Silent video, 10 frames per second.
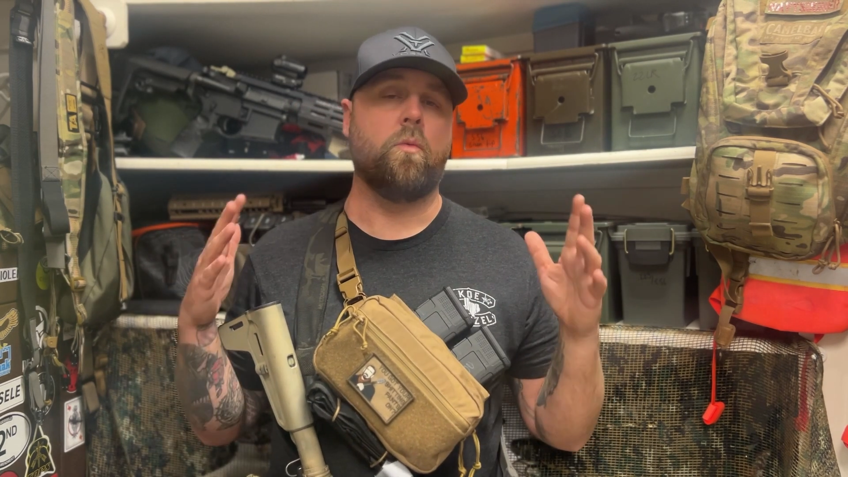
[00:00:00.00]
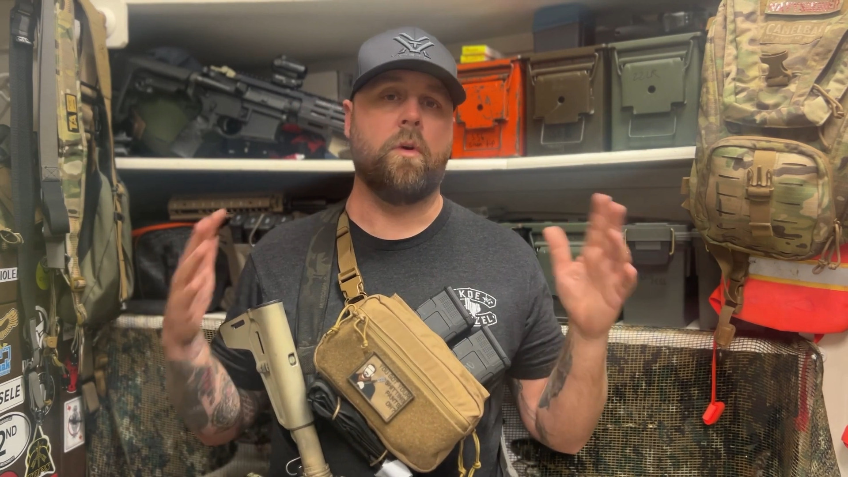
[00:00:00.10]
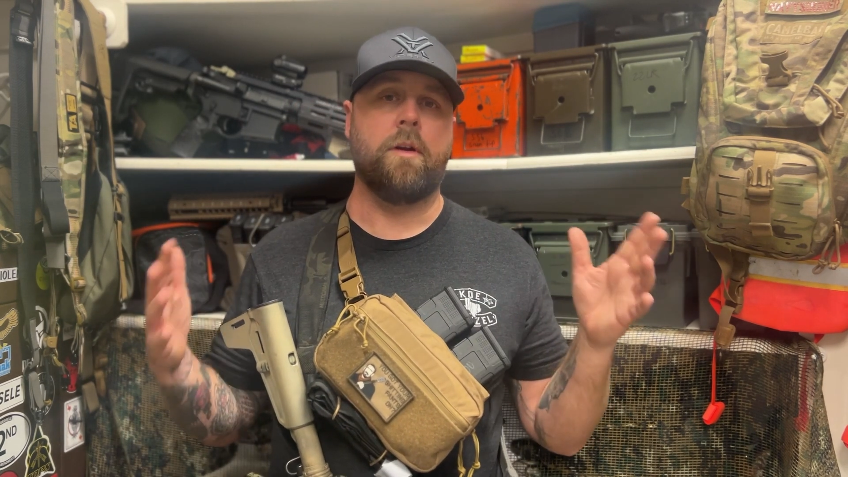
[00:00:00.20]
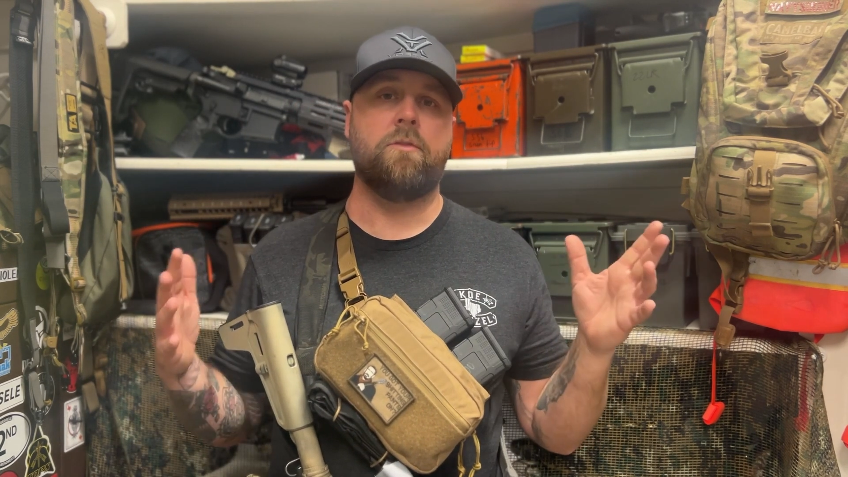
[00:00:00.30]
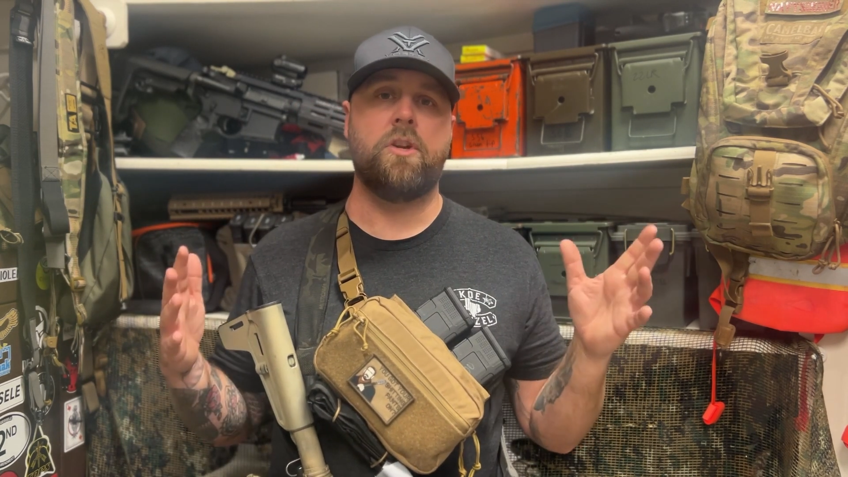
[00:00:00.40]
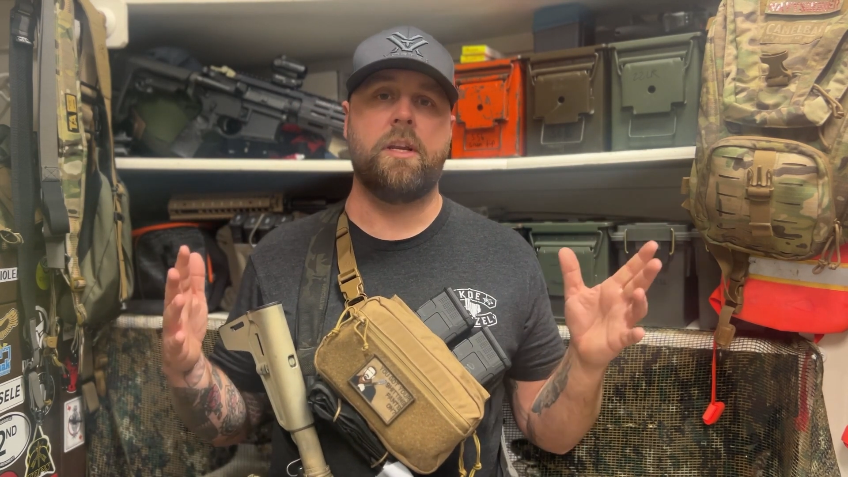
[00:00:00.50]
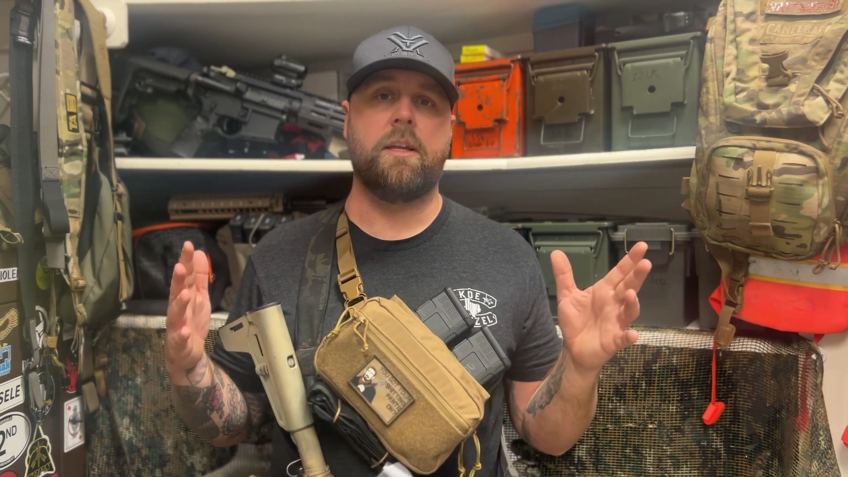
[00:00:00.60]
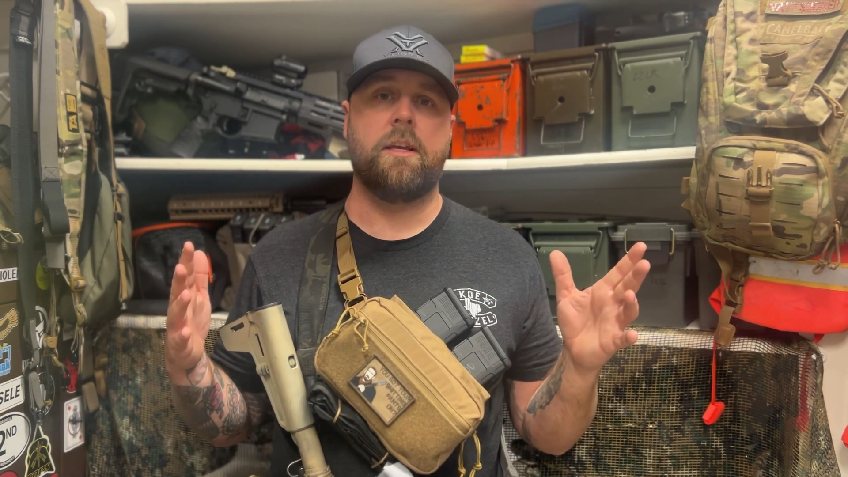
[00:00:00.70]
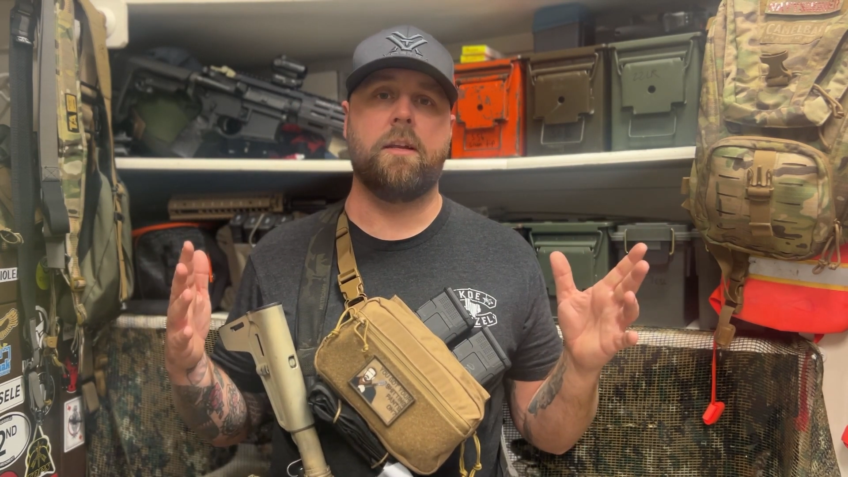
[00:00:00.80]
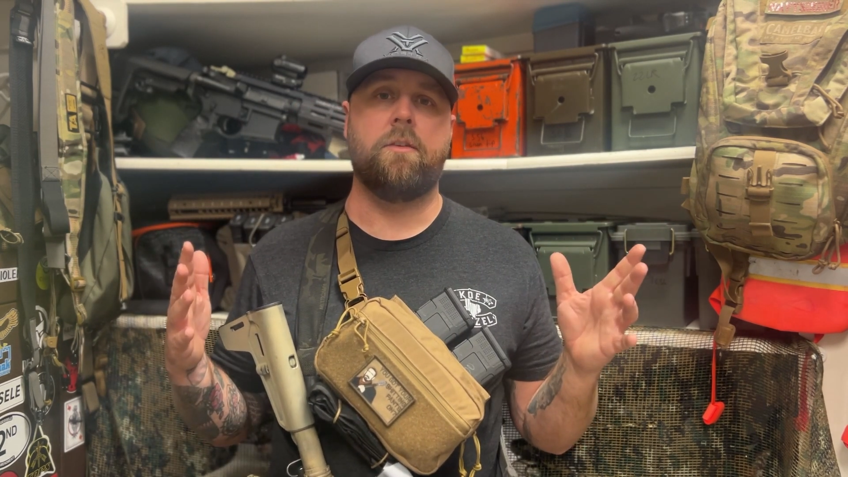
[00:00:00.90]
whatever you need
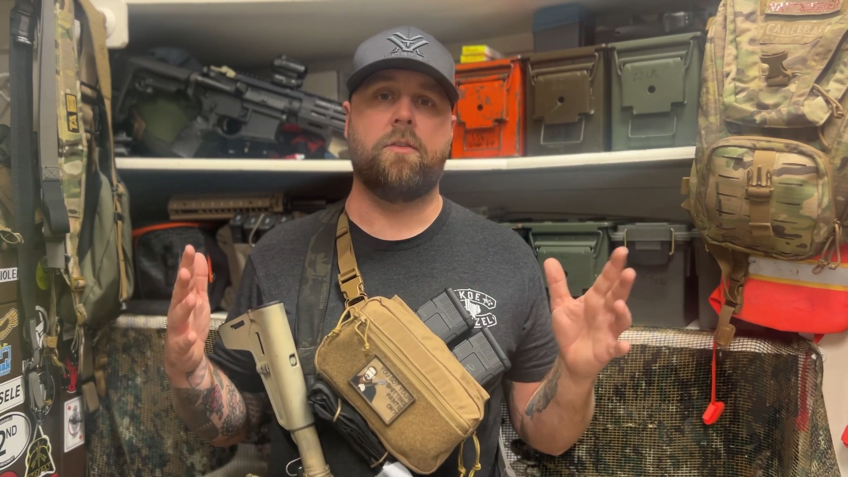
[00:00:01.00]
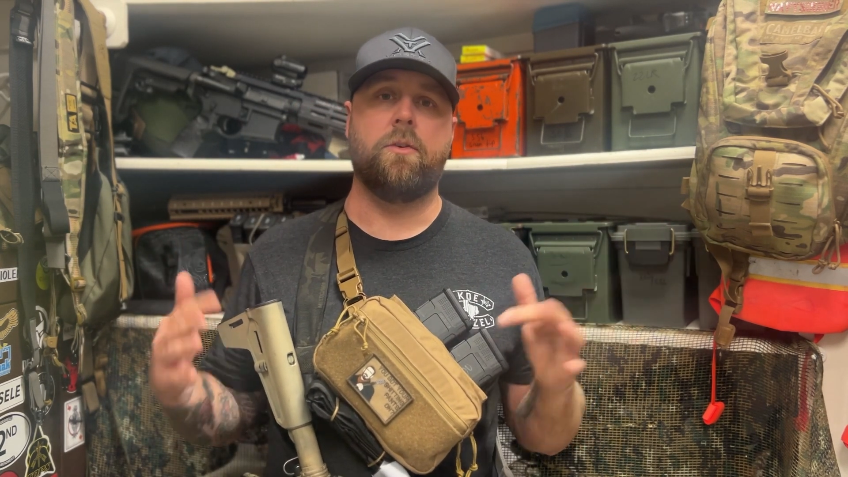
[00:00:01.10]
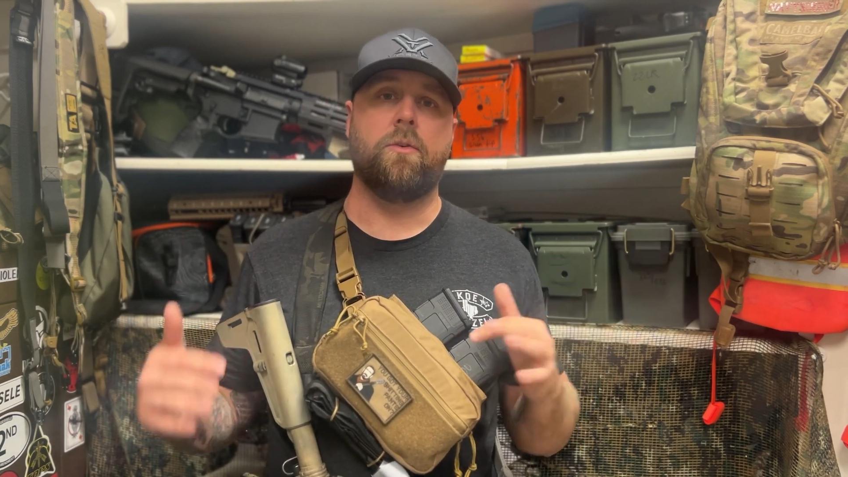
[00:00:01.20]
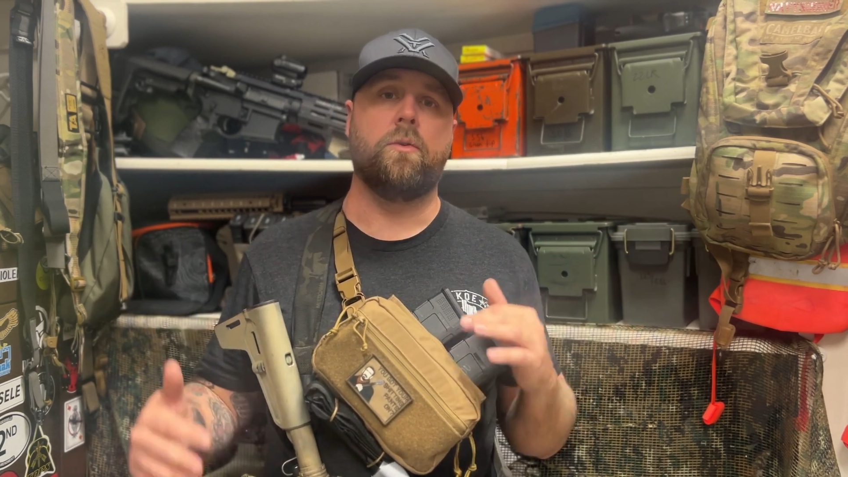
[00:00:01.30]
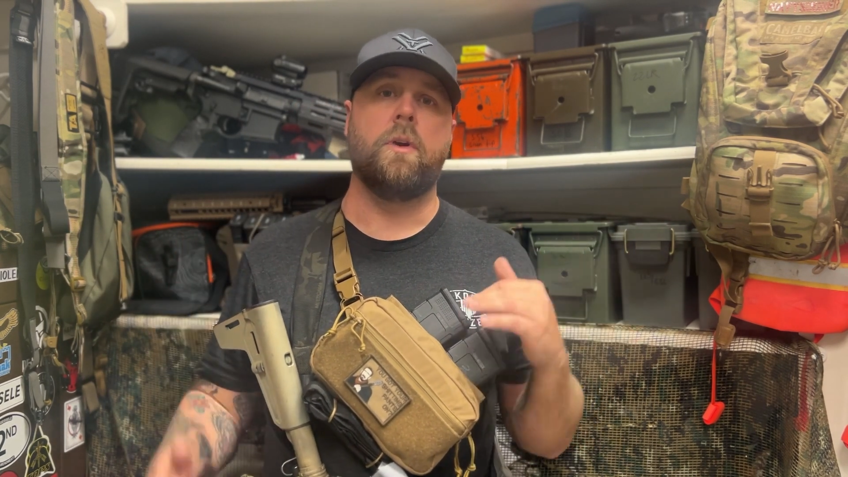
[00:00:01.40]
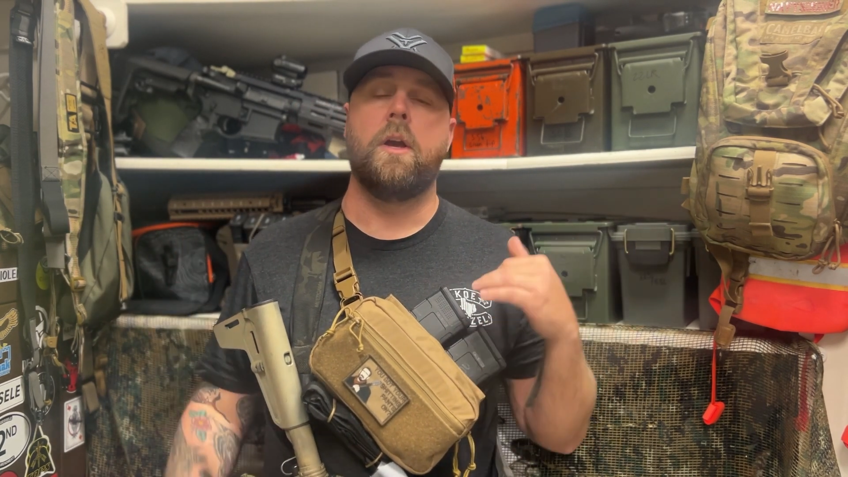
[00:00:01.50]
to get into